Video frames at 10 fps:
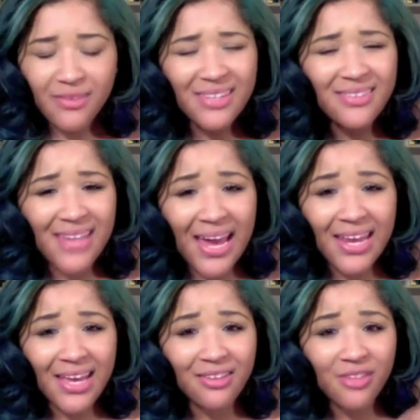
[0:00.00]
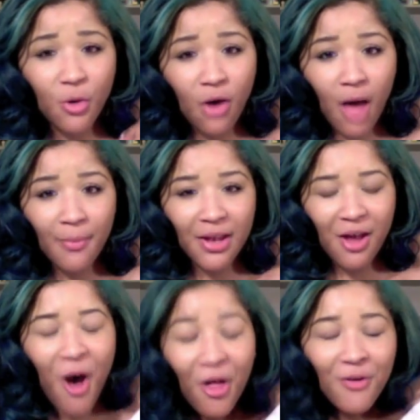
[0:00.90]
Since dating is so common
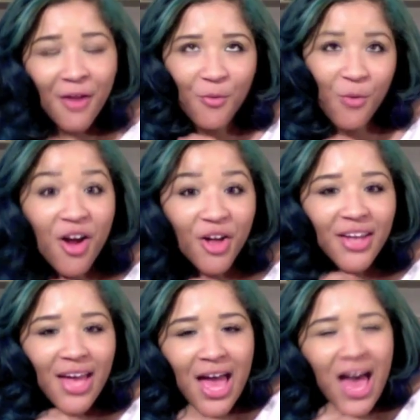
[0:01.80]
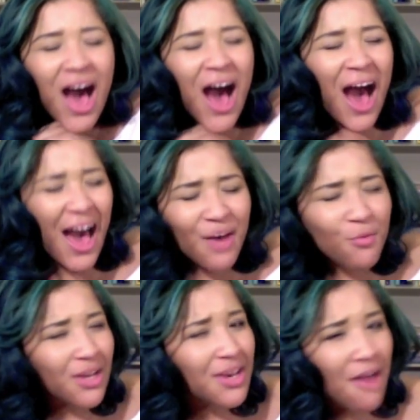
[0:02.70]
all around the world, I
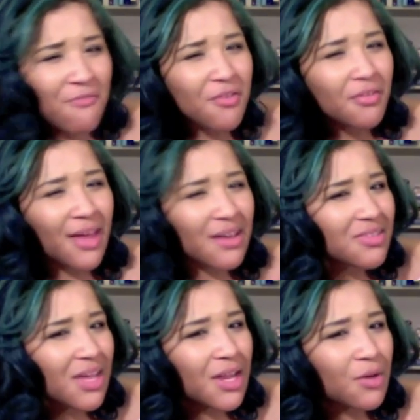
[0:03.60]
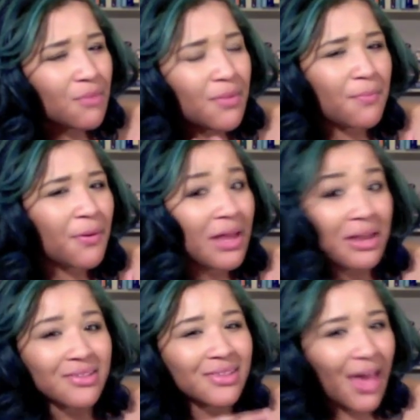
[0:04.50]
would never have guessed that it would be put in
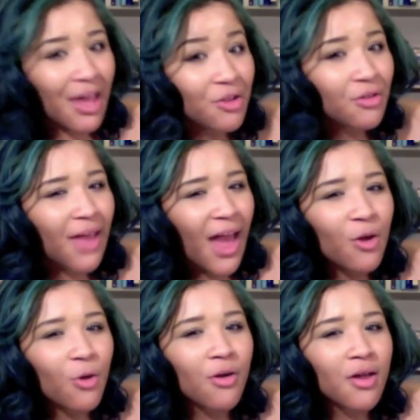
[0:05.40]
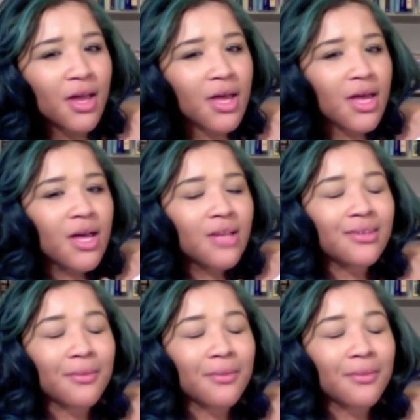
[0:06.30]
a scandal category. To